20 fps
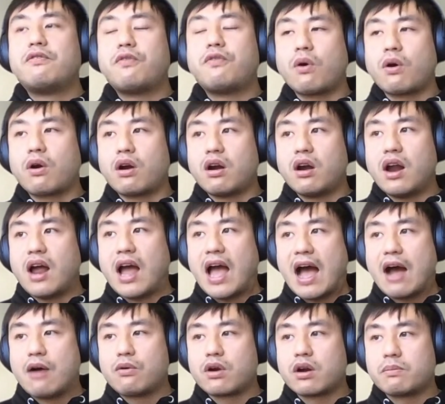for
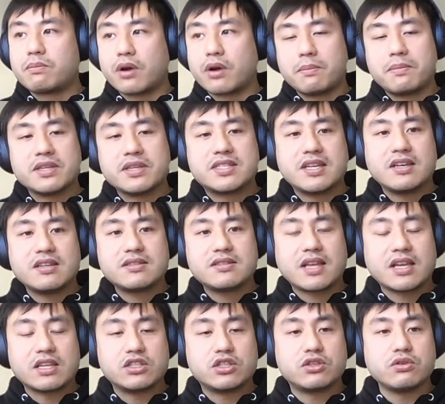our purposes,
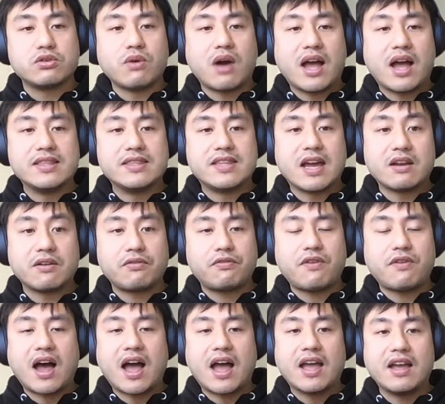like, to
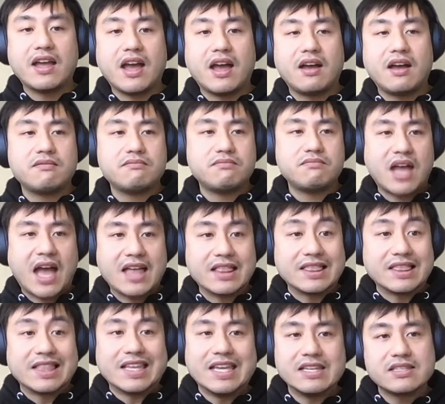identify,
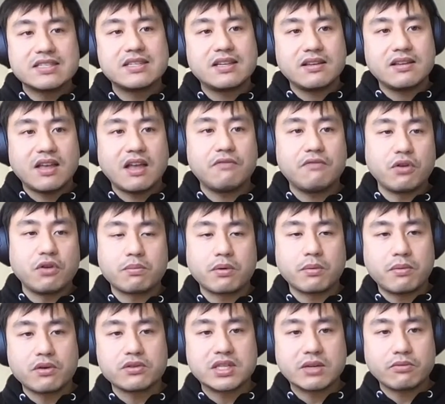at least if you're
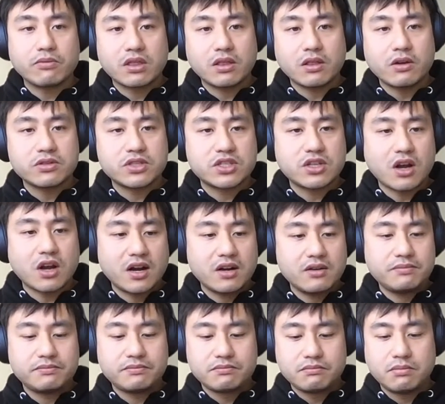proposing with
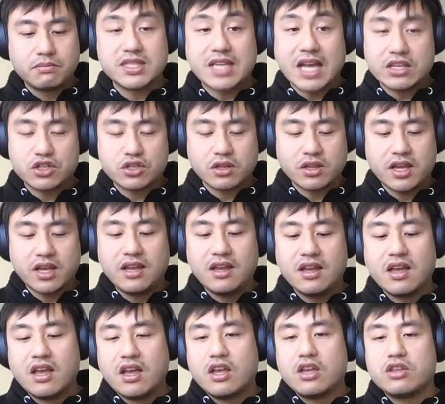Lodestar, potentially,
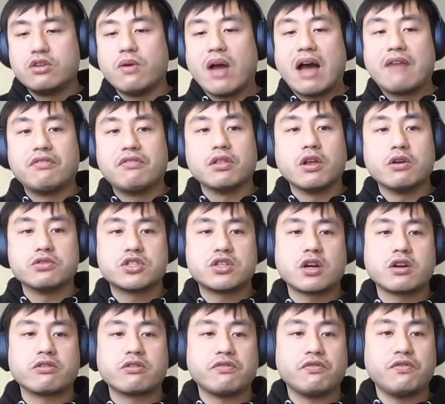you have a
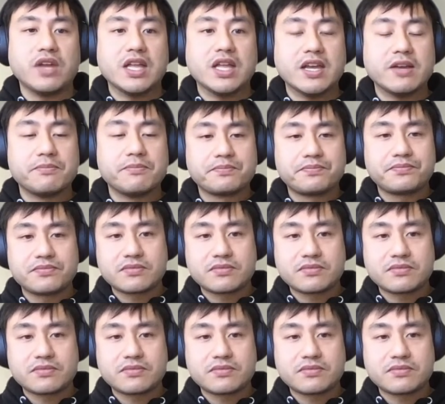Lodestar graffiti